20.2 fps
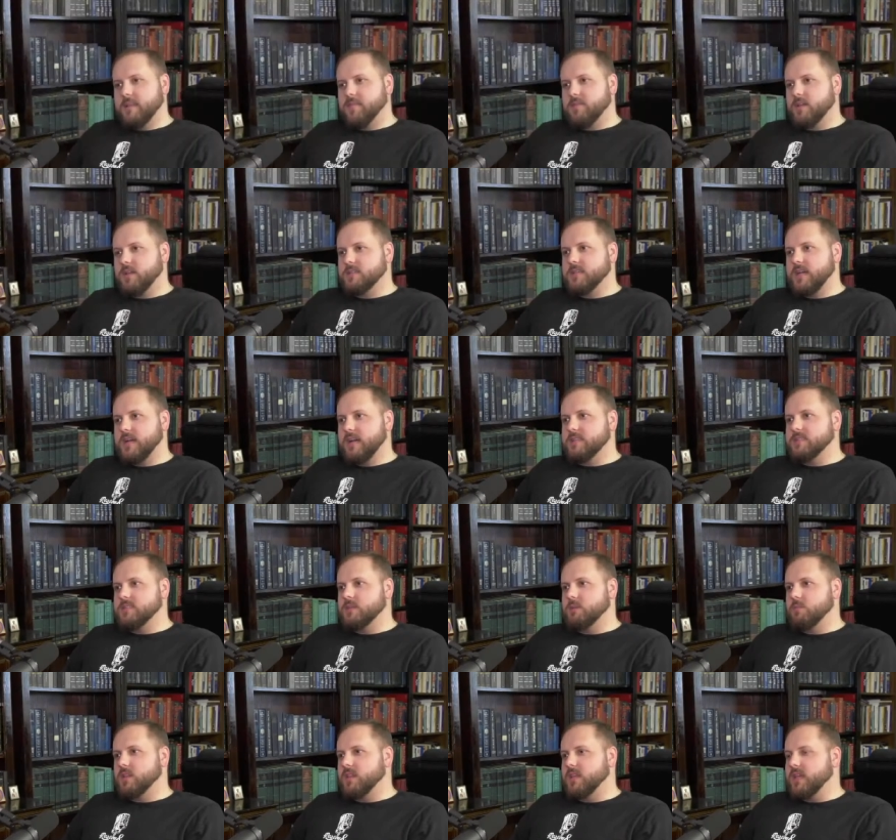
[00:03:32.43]
side, some
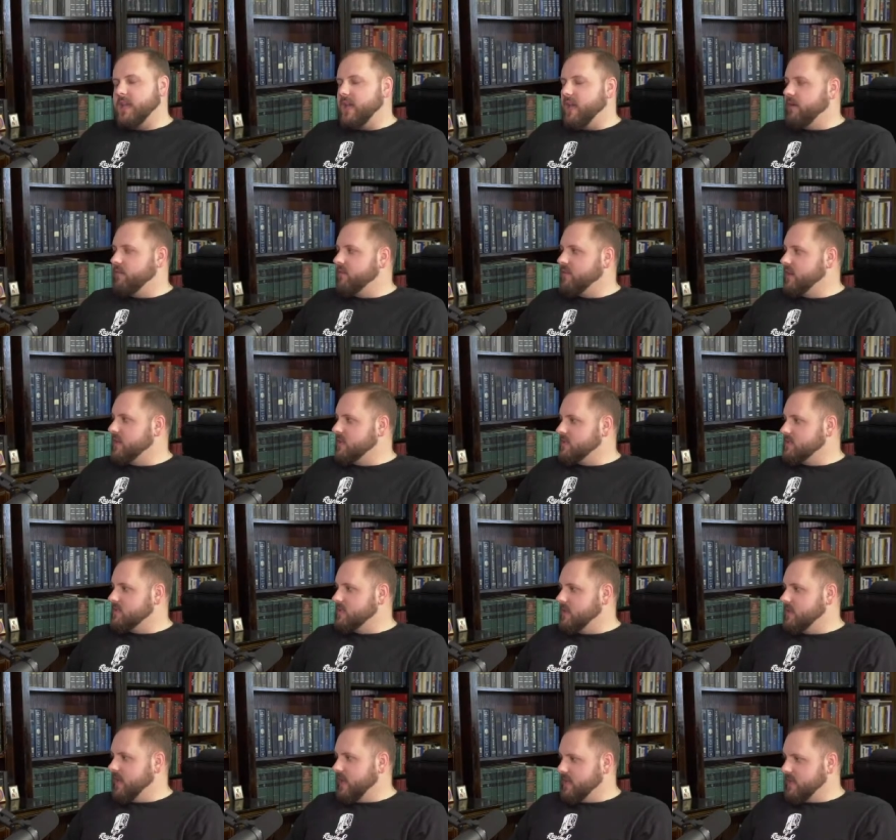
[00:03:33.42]
of the evidence that
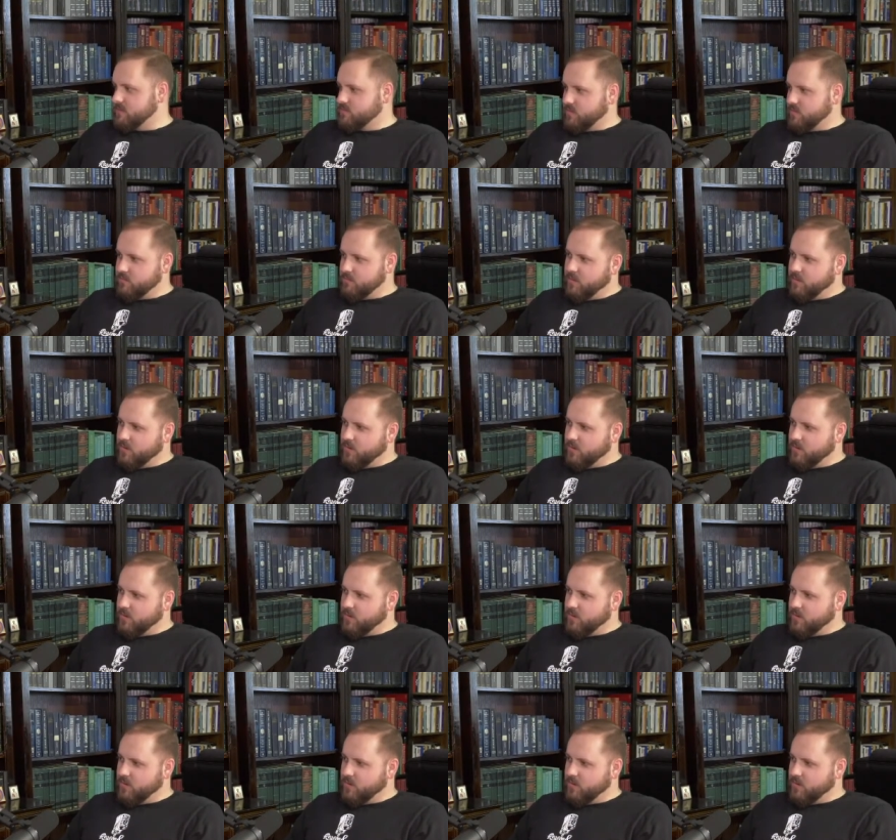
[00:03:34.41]
has been put